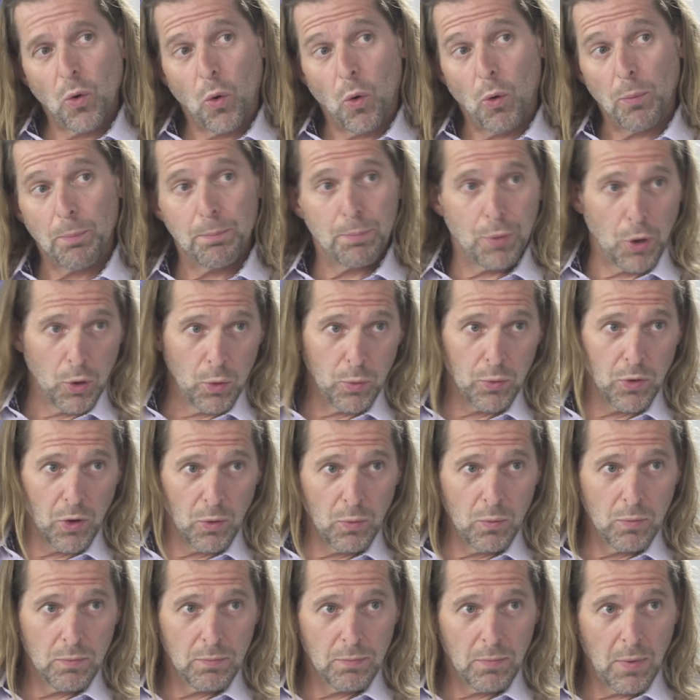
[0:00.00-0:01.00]
or
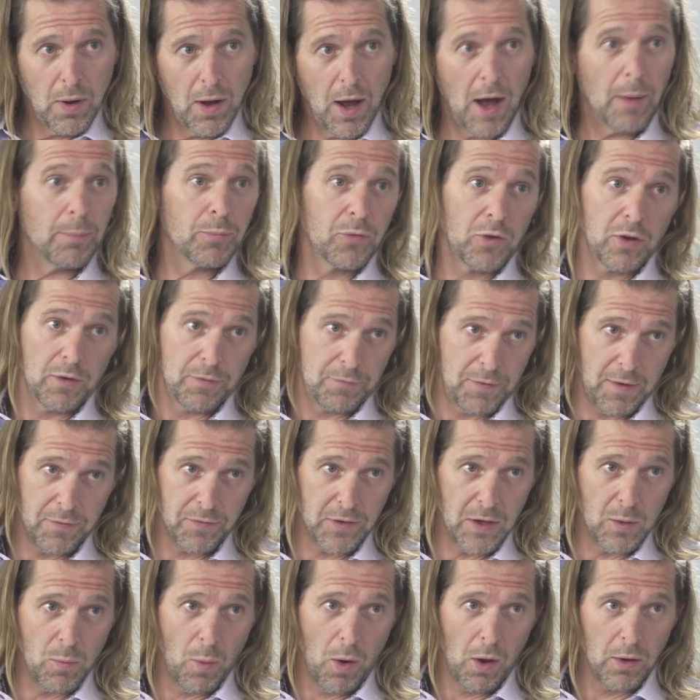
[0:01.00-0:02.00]
POODLE, up to
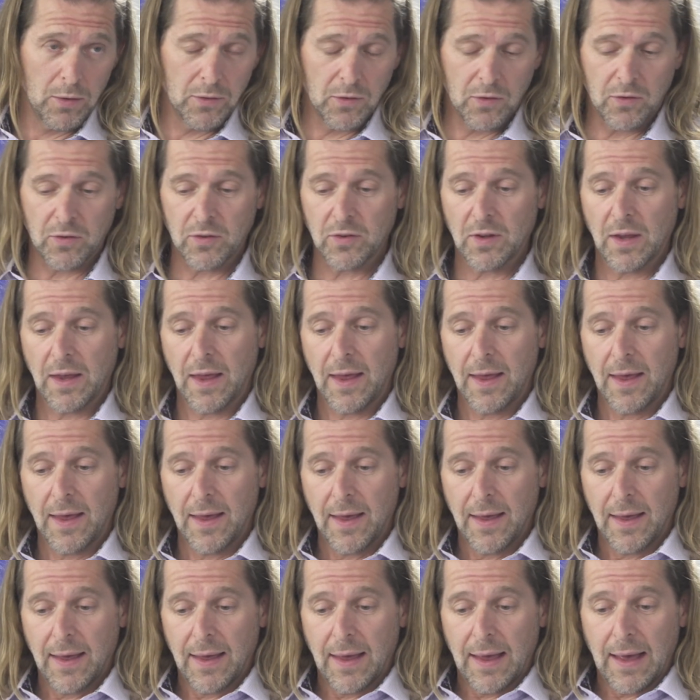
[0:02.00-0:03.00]
50 watts.
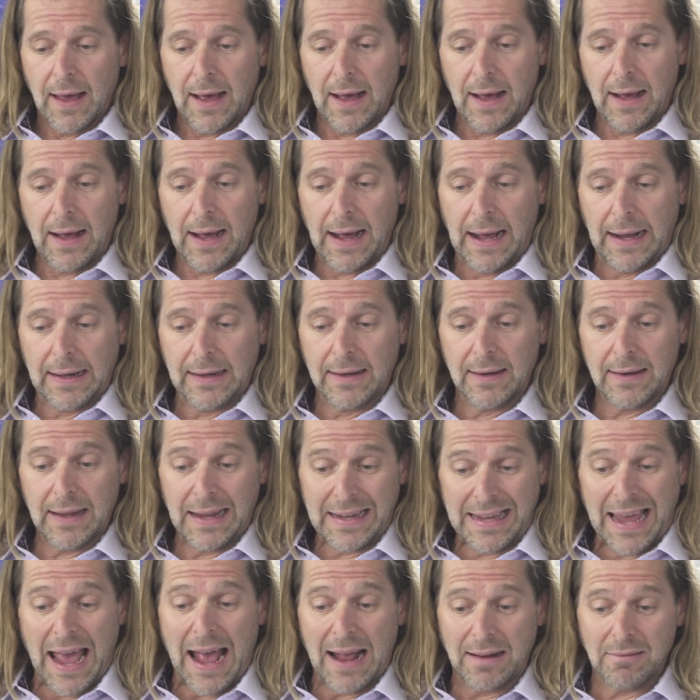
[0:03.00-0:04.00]
And
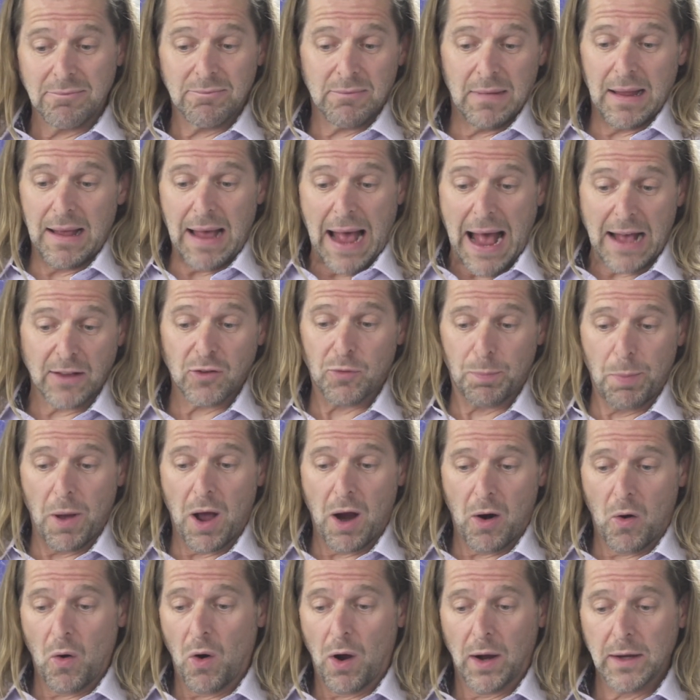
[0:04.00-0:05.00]
again, as
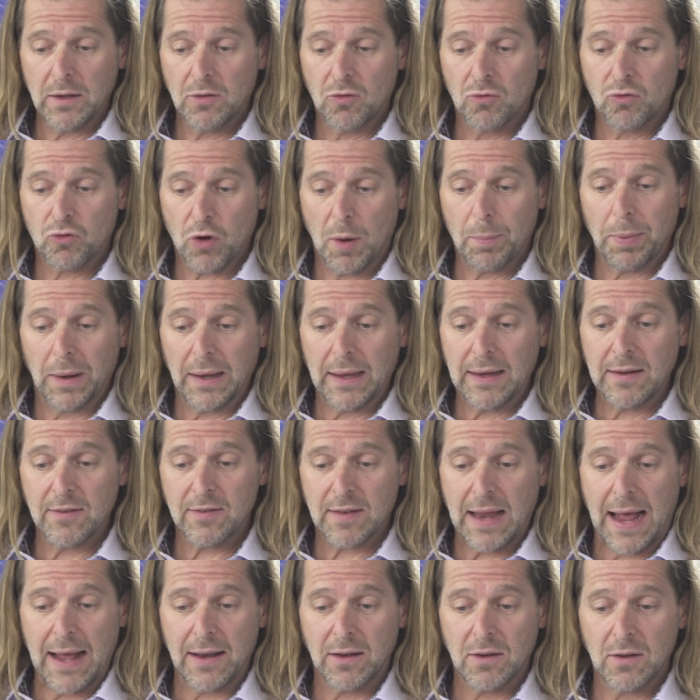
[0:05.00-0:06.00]
per IEEE
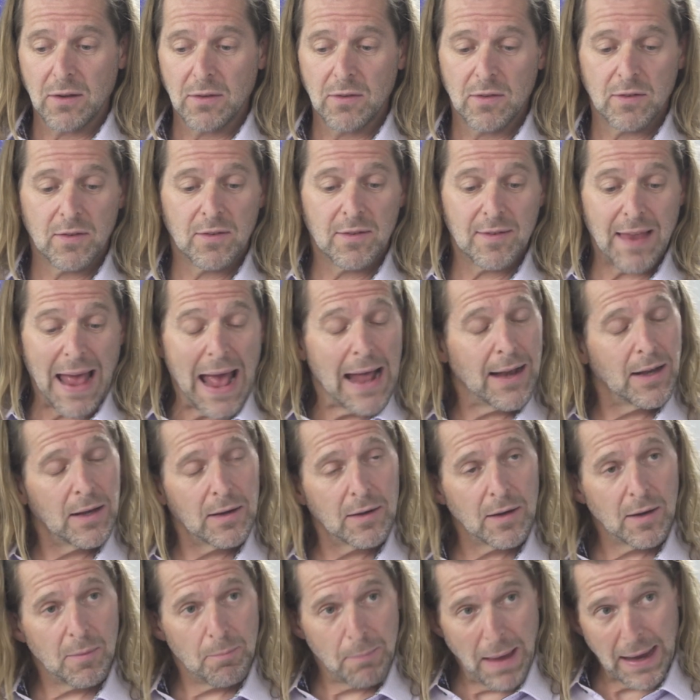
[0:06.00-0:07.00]
standards,
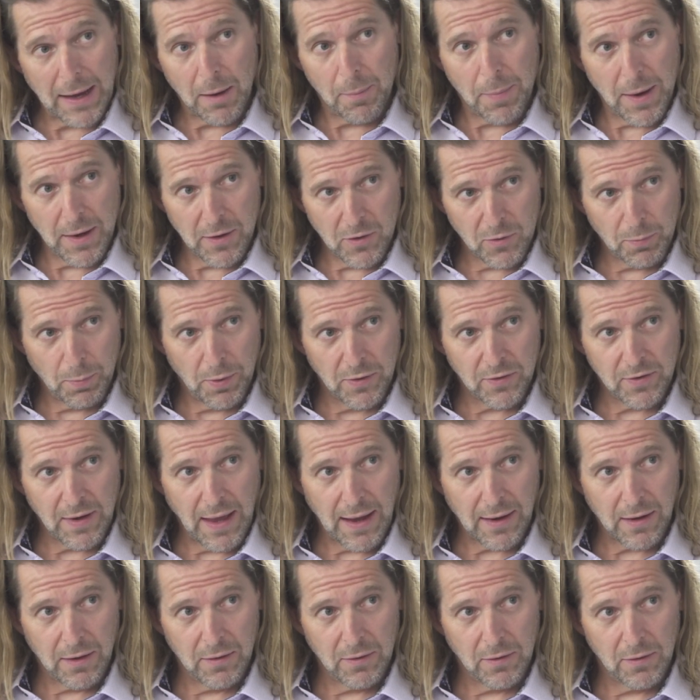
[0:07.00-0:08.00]
10 megabits per
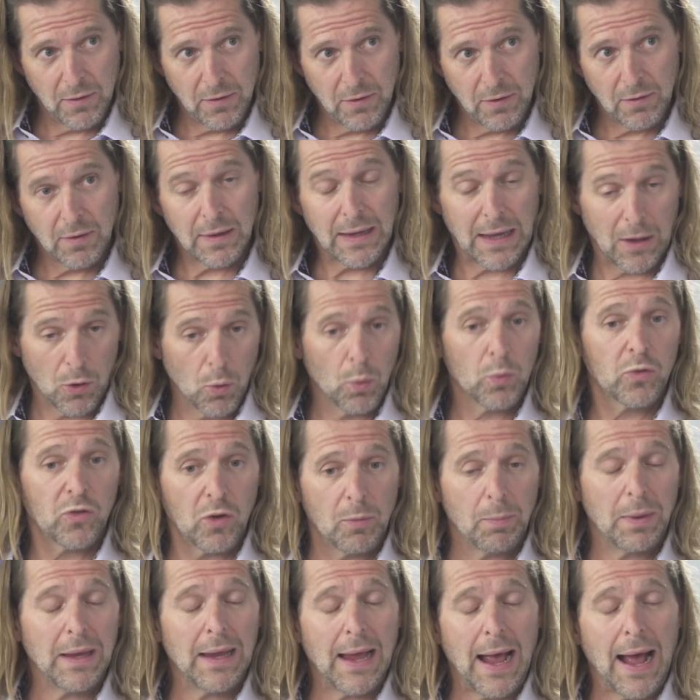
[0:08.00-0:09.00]
second can
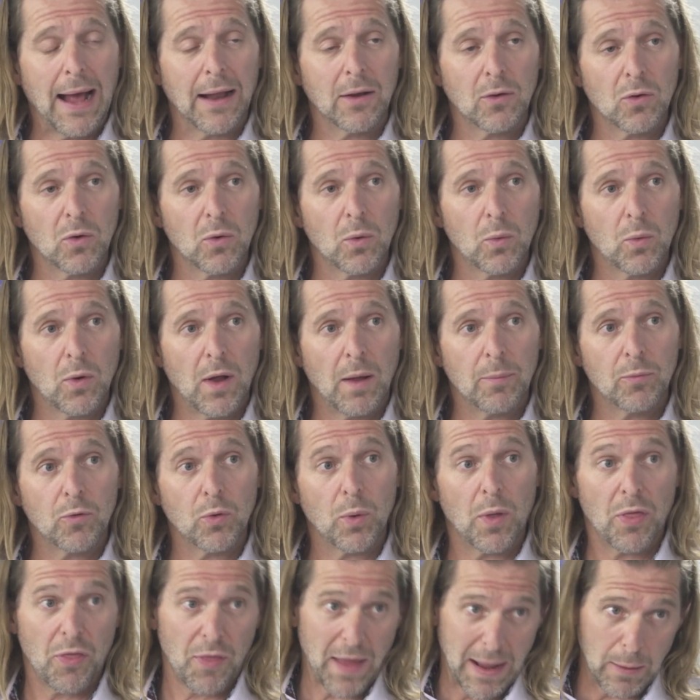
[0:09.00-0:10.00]
also be handled up
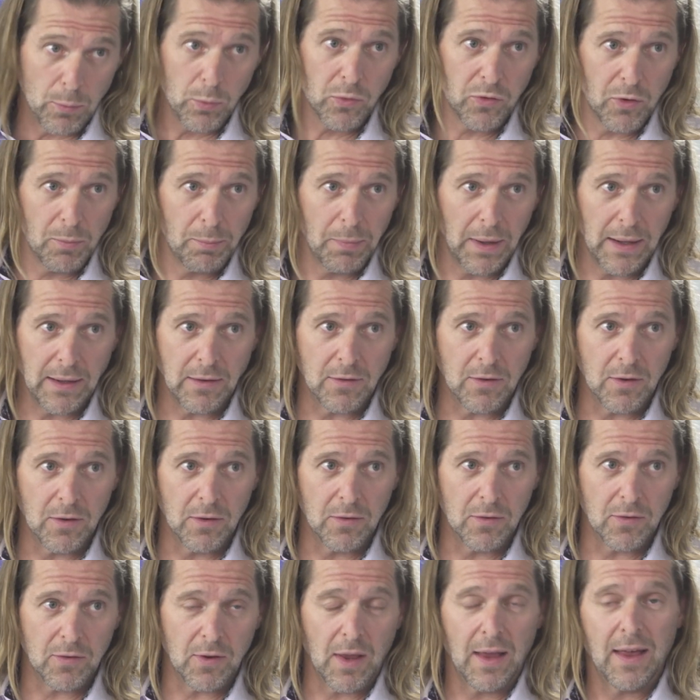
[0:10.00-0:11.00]
to 1,000
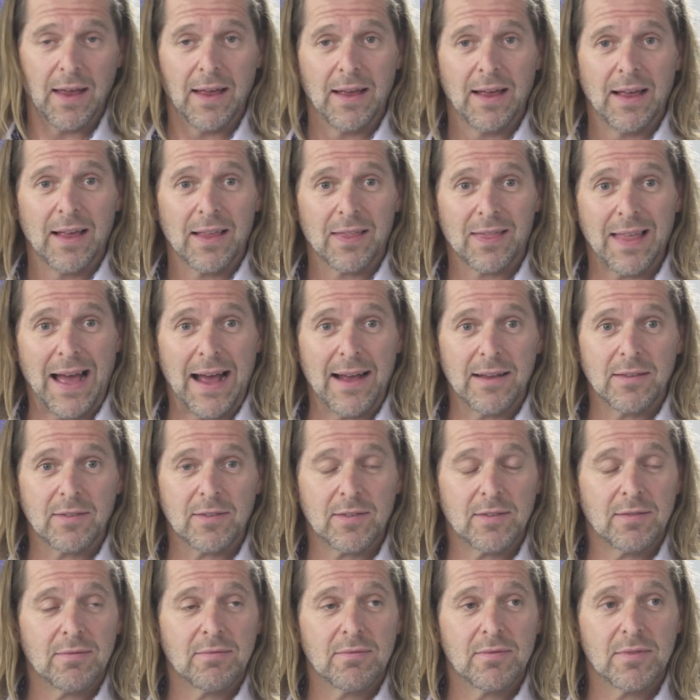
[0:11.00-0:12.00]
meters.
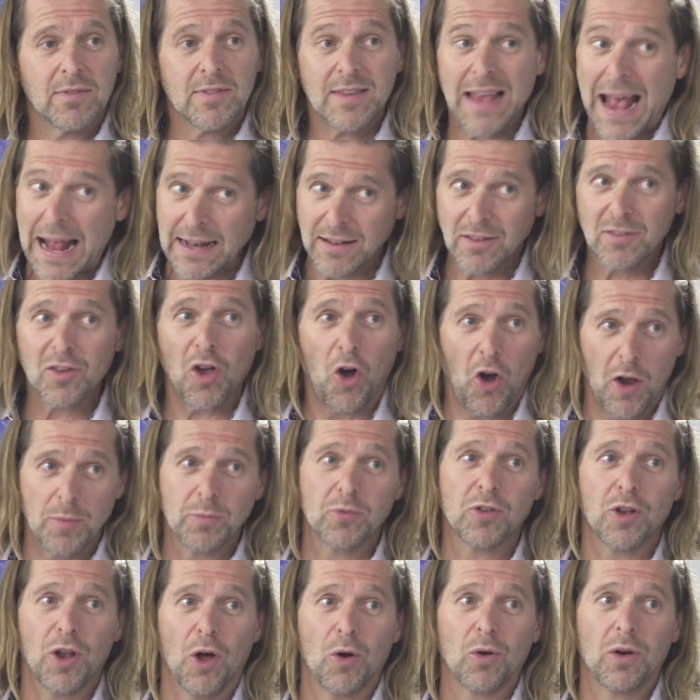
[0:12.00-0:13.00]
That's 10
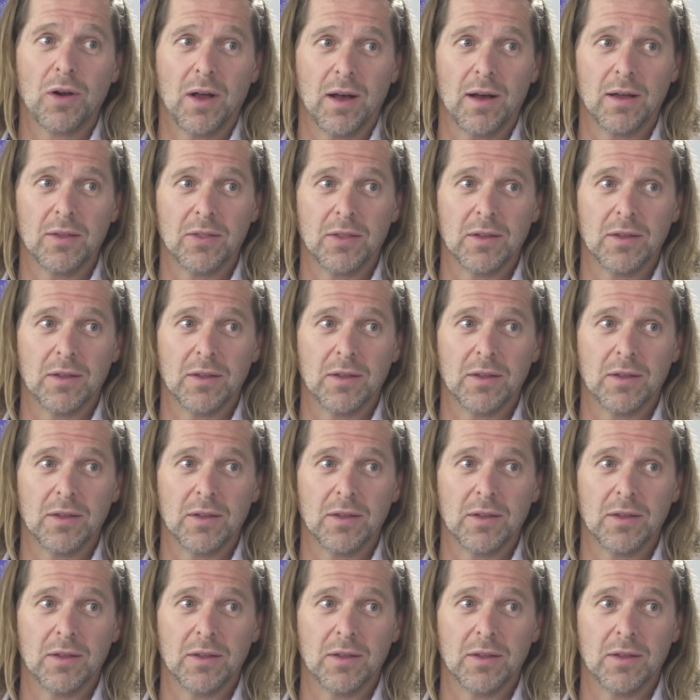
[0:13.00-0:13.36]
times longer